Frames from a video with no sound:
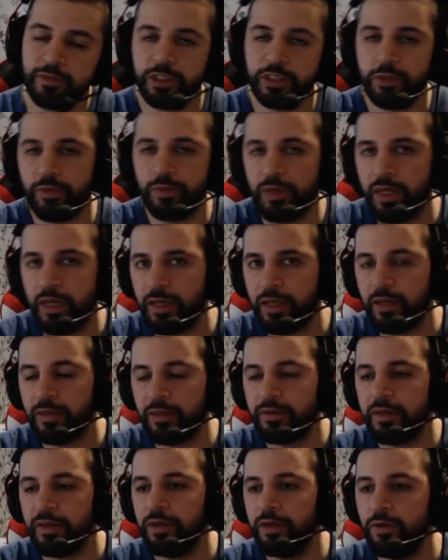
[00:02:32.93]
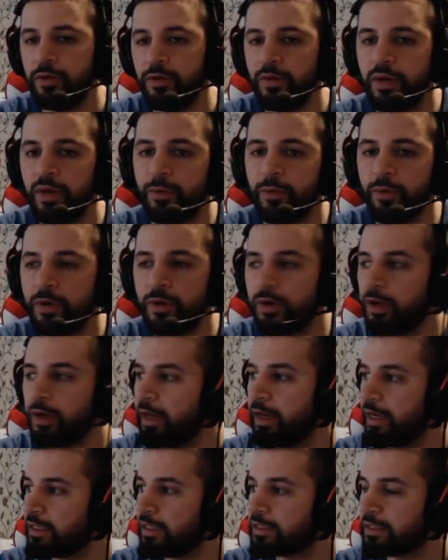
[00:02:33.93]
So we're going to continue and we're
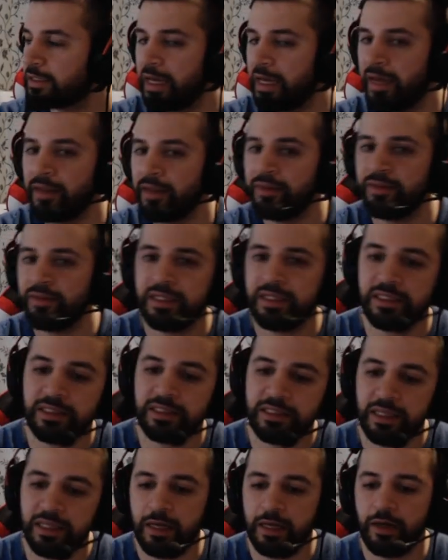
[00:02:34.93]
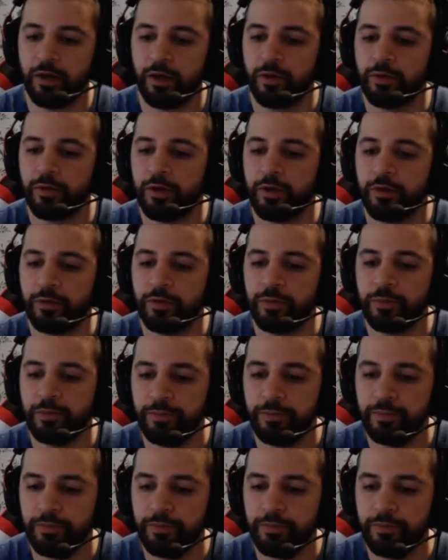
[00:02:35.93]
going to assign this a logo.